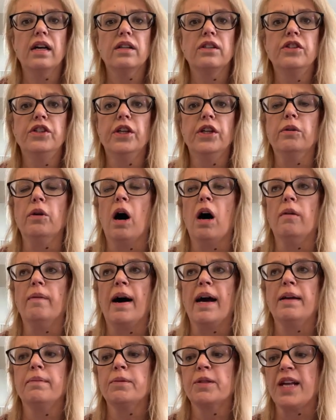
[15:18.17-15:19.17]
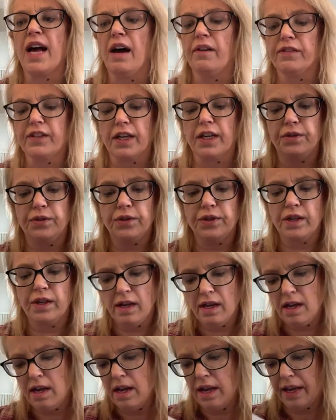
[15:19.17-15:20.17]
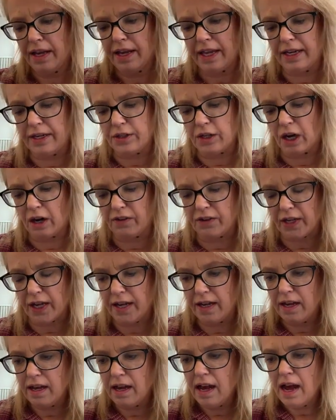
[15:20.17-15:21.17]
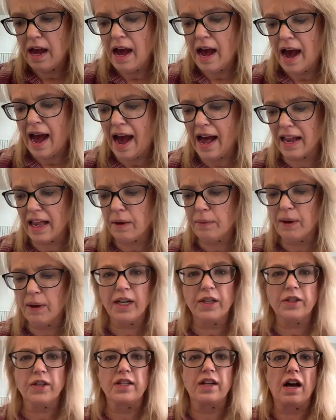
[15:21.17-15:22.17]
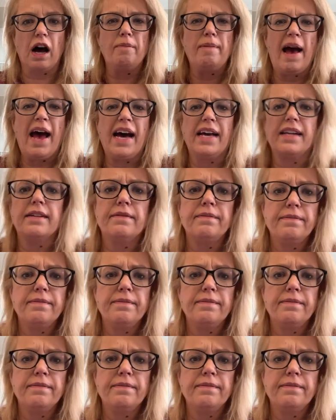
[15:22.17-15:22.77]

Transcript: do all by himself, because he deserves it. Hollywood isn't all bad.